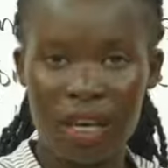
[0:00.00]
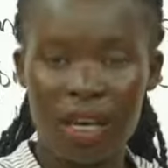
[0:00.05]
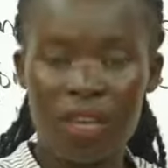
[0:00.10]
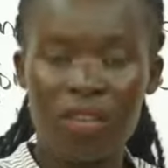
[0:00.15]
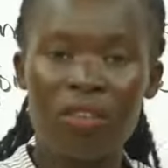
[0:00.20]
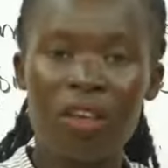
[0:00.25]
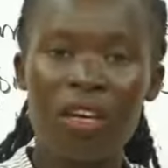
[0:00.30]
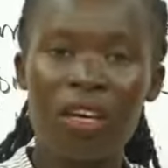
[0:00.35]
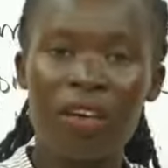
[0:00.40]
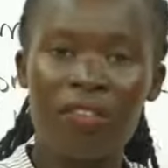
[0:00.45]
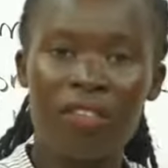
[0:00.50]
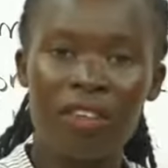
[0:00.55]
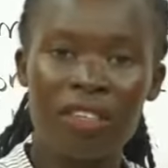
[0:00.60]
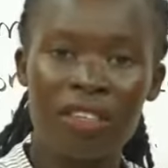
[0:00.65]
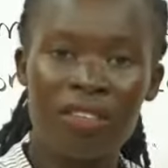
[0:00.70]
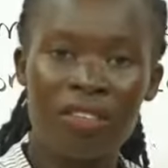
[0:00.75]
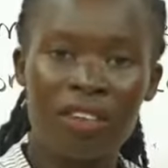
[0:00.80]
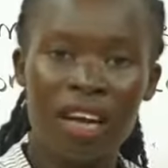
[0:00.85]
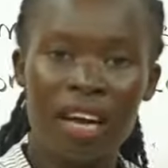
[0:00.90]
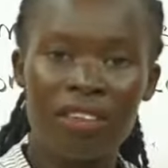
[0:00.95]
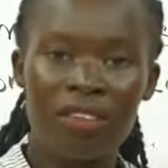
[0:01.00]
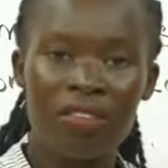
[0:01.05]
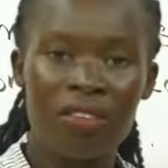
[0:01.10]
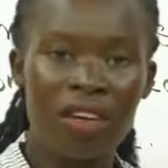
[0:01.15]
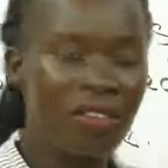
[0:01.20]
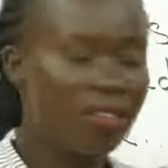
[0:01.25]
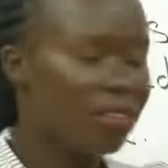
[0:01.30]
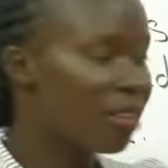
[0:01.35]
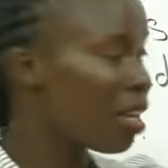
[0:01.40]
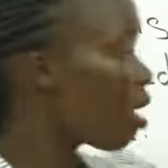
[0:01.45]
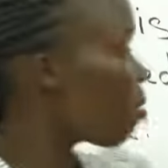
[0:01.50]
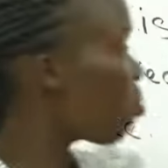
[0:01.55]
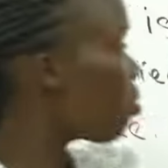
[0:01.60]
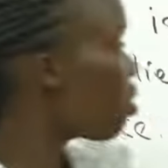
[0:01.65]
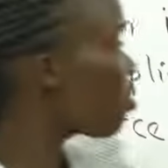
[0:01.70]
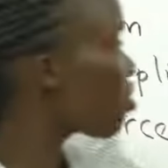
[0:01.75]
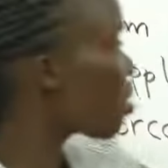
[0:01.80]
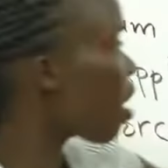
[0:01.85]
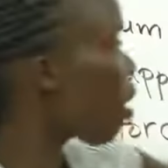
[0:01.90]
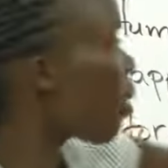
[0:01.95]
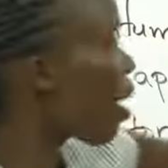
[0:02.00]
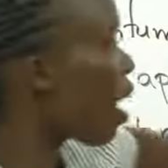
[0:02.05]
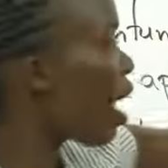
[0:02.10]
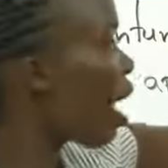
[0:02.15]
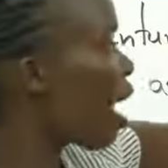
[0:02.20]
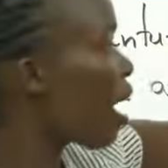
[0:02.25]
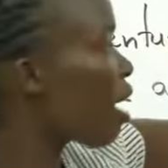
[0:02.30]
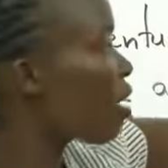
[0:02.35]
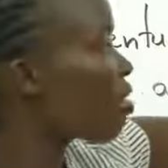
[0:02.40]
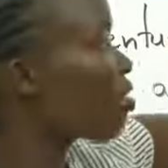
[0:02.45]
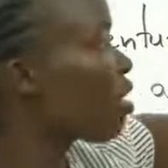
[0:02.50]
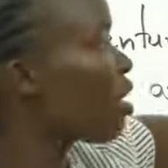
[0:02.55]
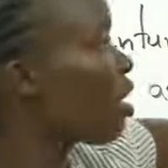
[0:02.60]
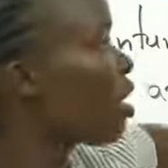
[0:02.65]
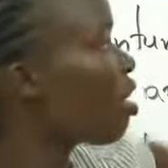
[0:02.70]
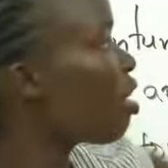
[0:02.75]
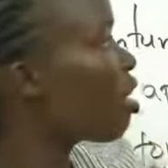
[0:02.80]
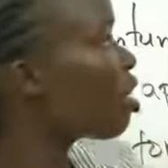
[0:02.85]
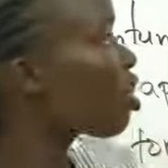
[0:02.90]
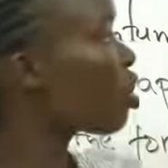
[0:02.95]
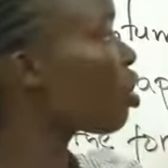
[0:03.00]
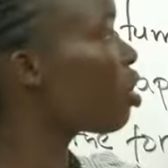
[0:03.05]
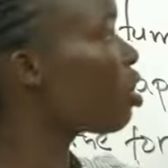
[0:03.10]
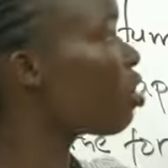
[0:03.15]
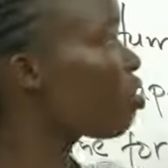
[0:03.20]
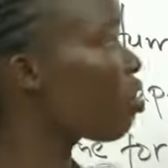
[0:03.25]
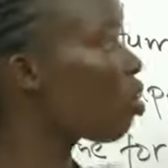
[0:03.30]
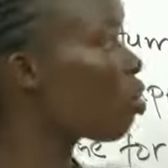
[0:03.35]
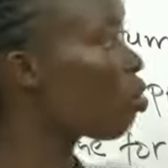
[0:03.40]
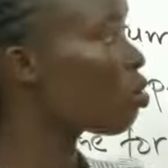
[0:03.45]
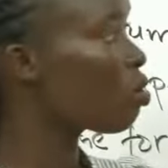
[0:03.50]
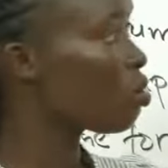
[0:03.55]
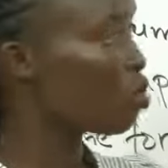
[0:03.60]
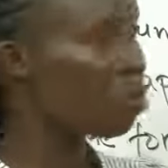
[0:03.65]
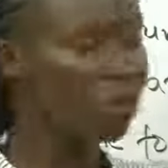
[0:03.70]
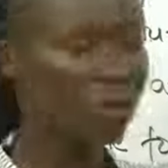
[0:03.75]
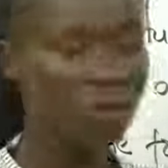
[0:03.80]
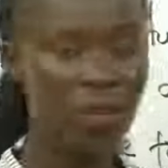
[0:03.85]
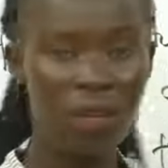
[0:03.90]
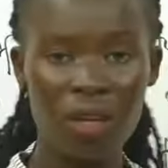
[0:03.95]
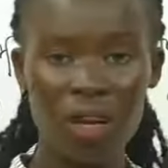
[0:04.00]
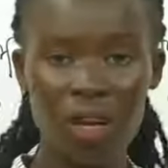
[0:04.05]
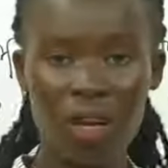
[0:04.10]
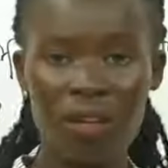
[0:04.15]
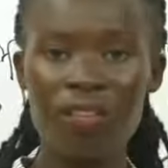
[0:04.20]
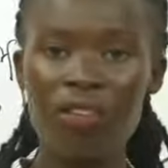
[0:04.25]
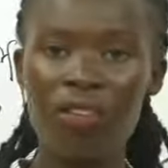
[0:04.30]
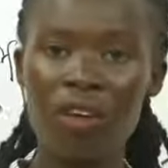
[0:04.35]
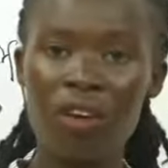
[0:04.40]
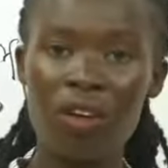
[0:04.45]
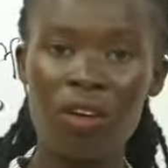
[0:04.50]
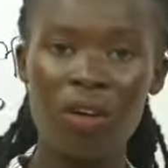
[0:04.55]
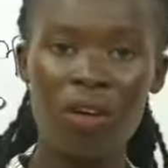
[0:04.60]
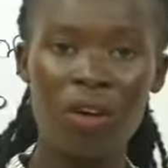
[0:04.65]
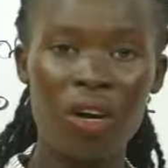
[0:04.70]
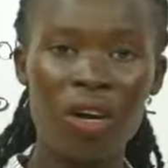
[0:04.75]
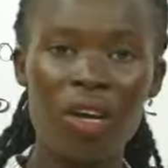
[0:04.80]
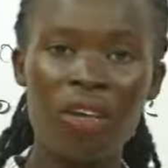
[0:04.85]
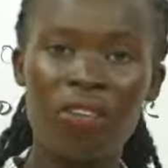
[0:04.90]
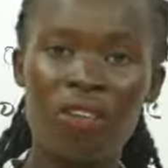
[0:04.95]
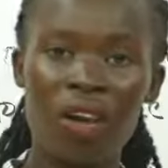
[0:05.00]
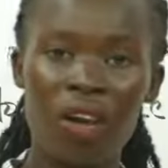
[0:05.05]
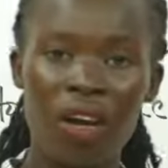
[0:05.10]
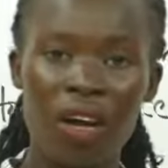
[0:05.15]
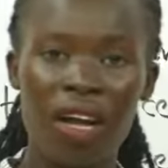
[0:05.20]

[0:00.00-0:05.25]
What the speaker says: So if it is at rest, that means our acceleration is equals to 0. So